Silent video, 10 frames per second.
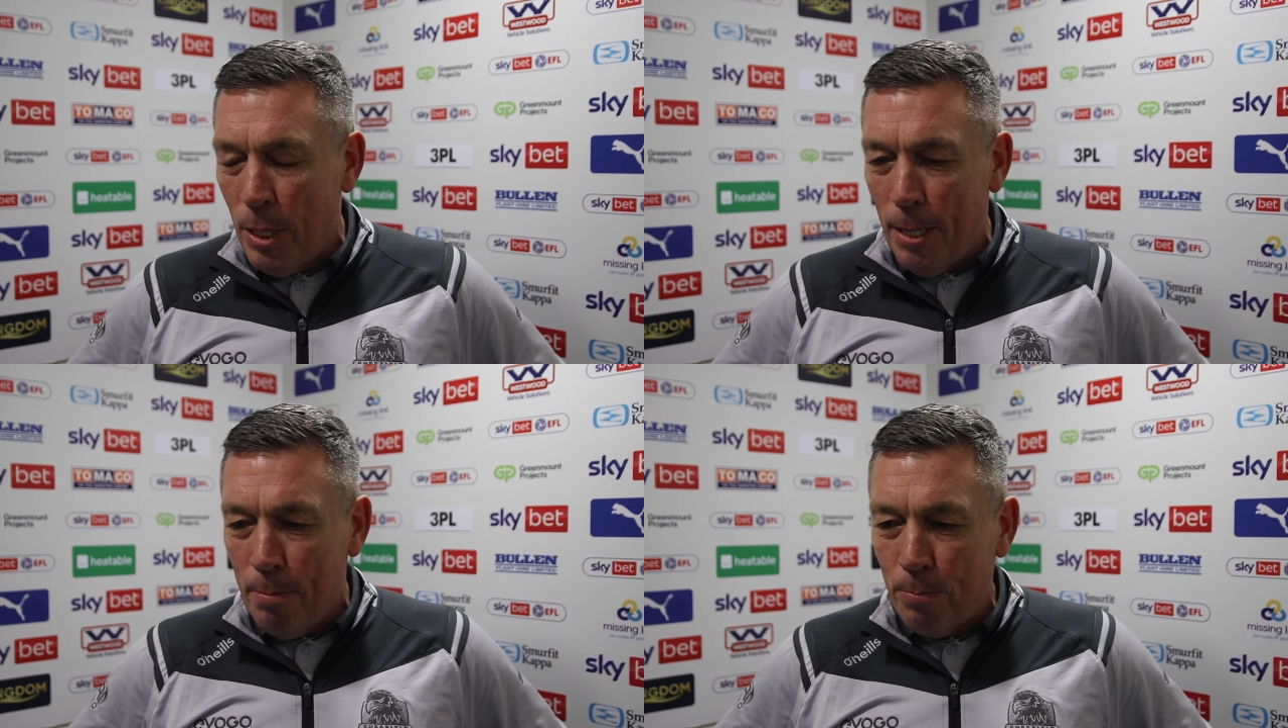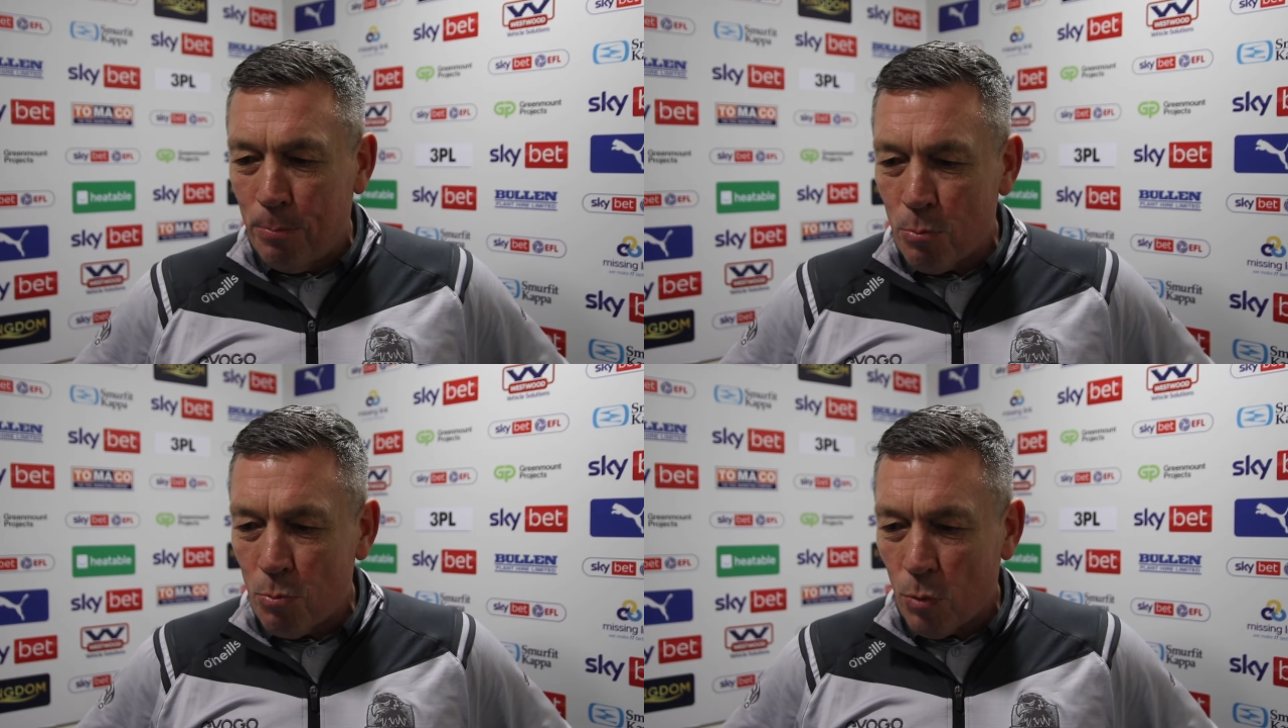Um,
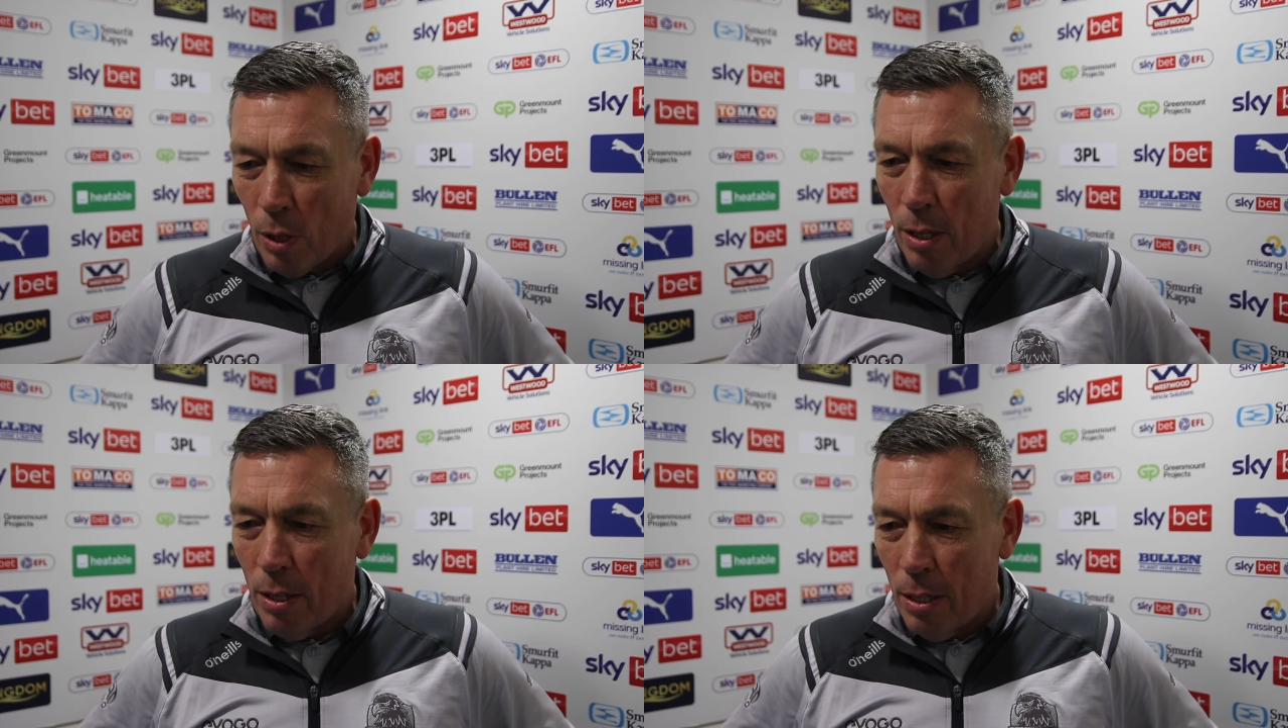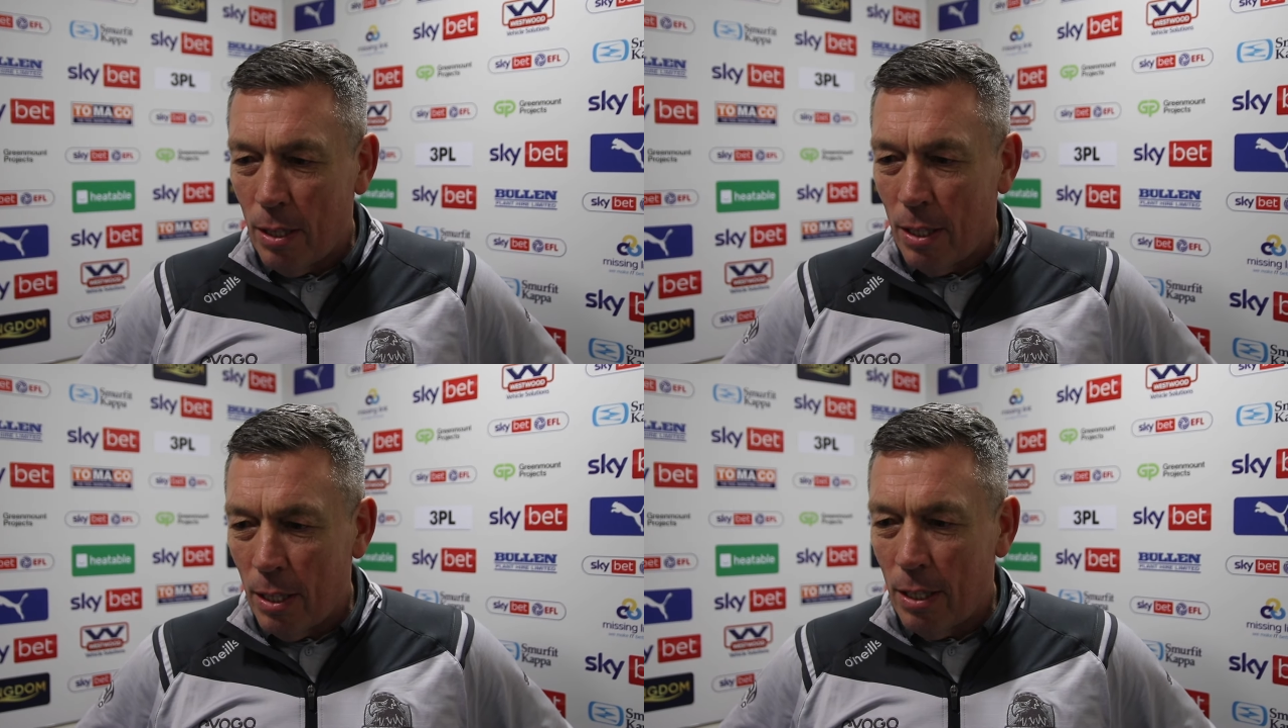
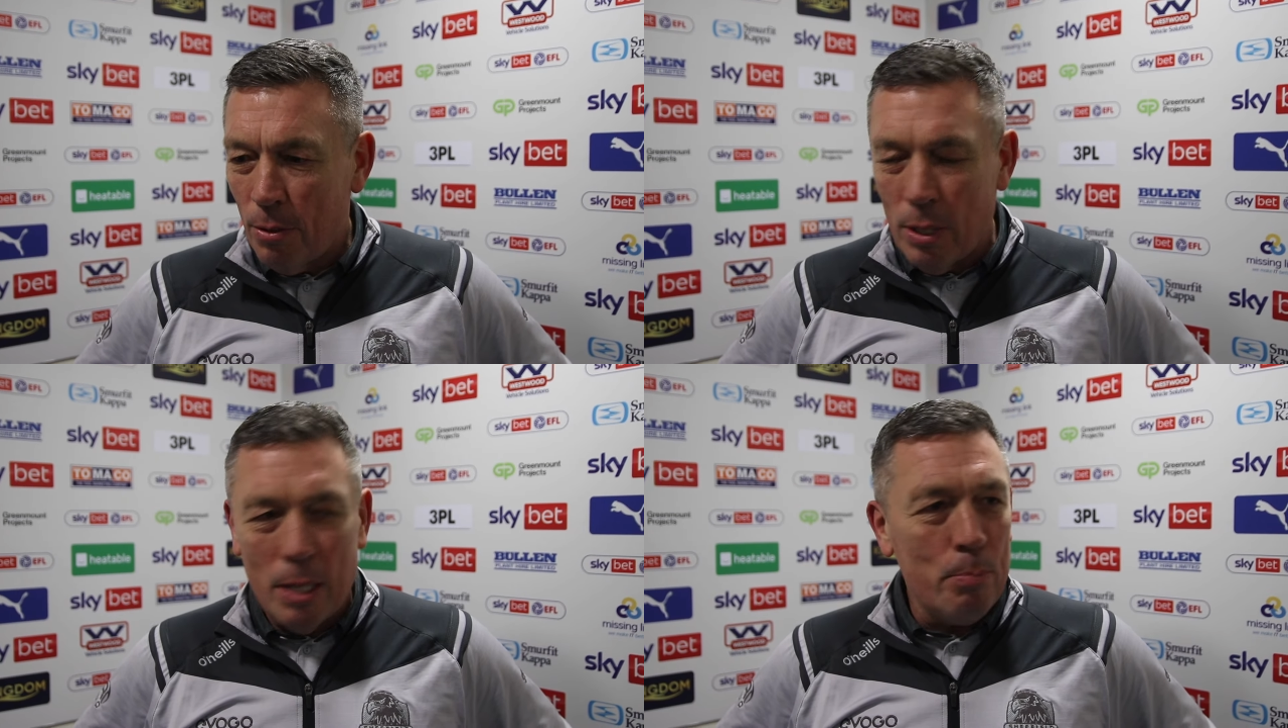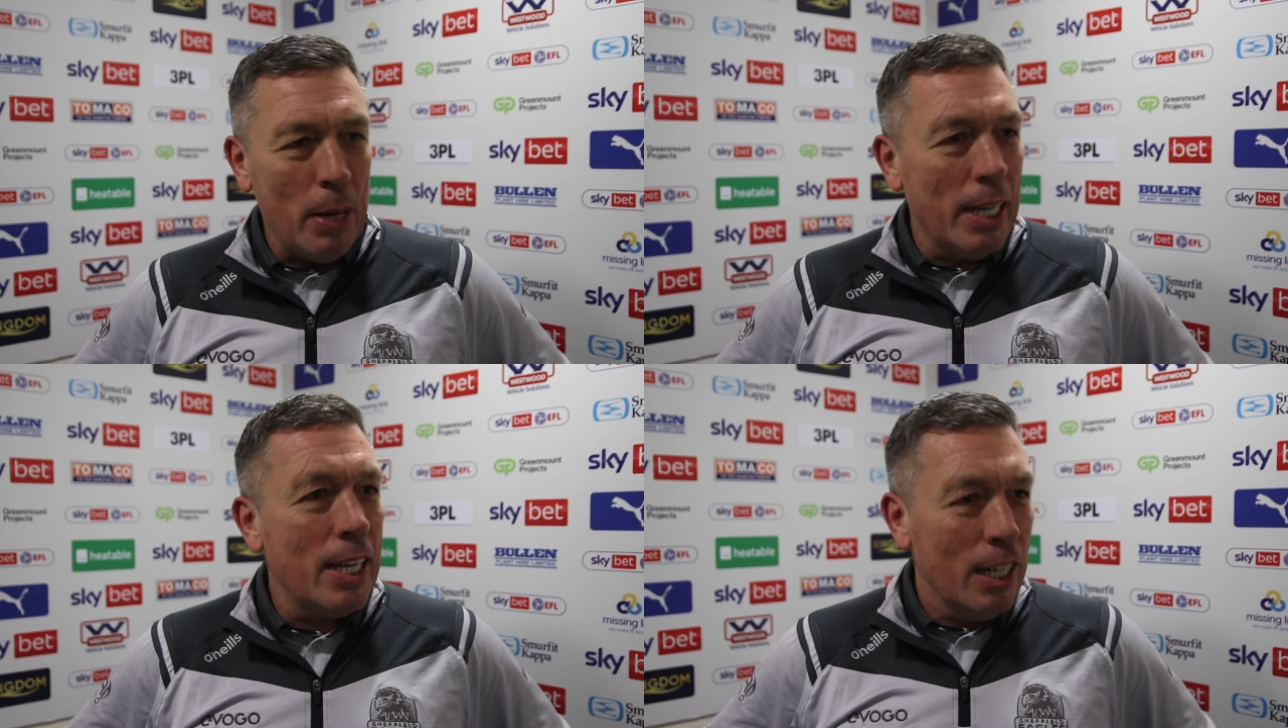we had them
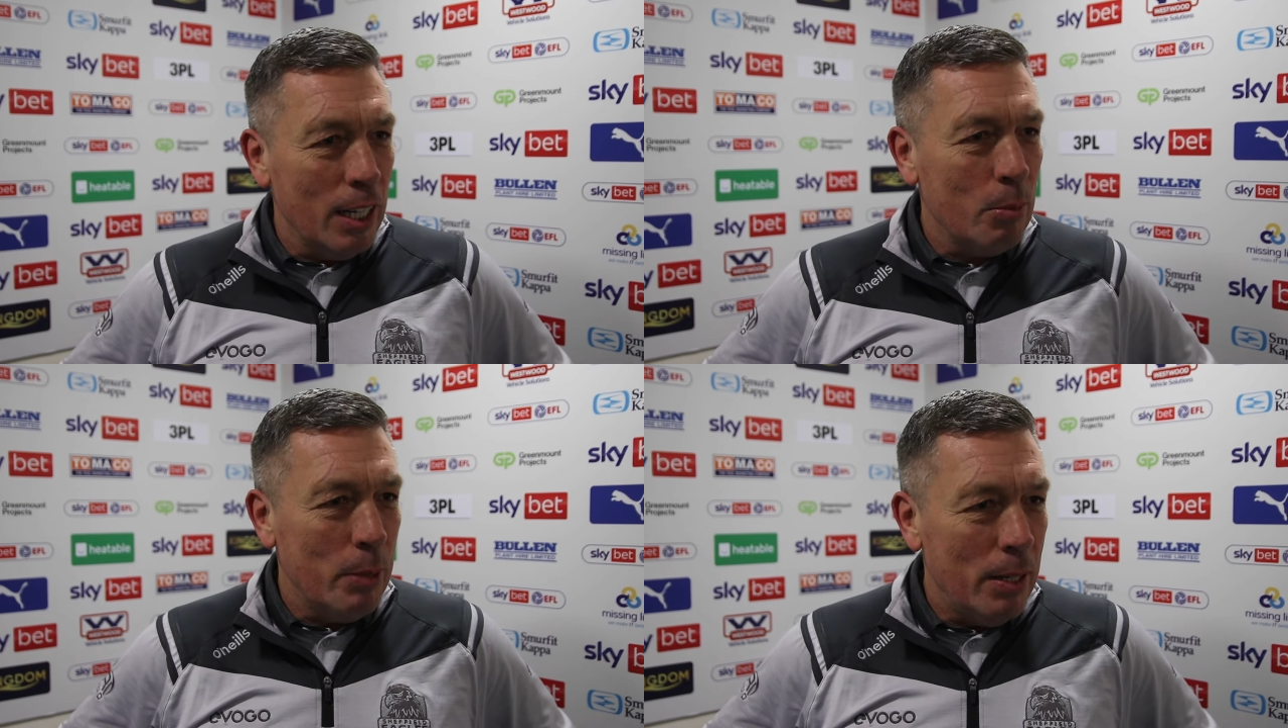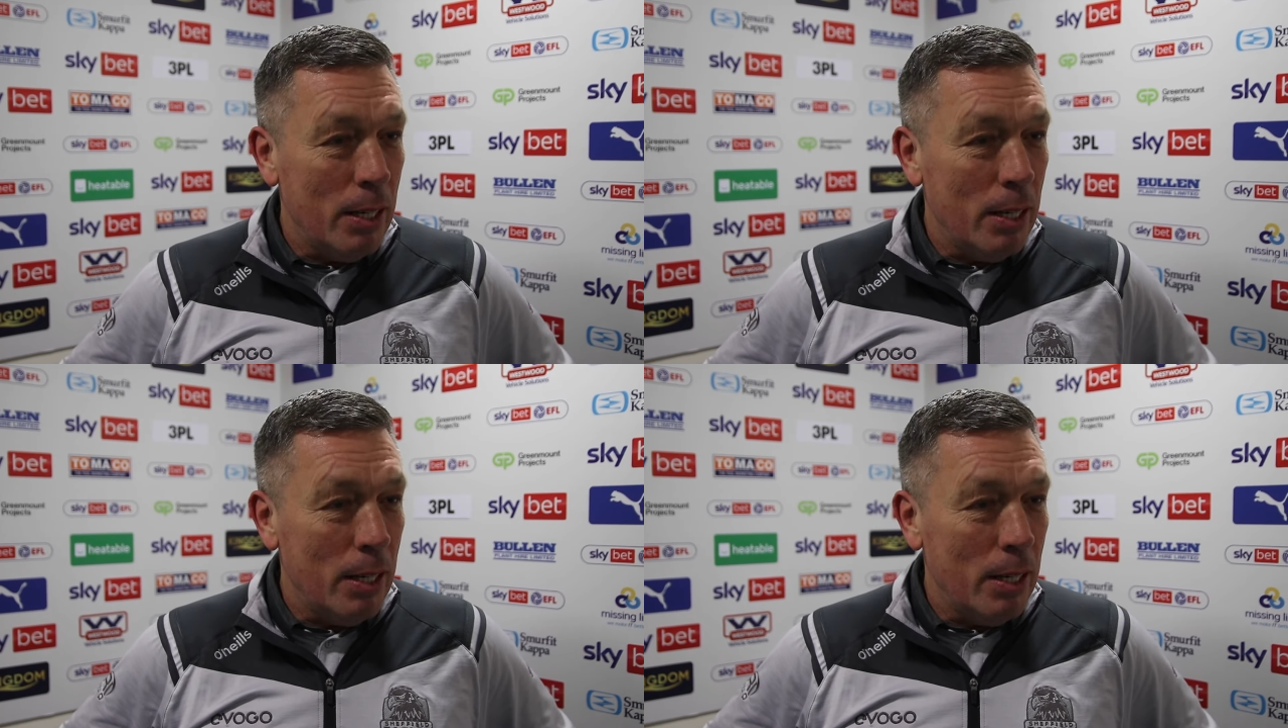panicking a little bit,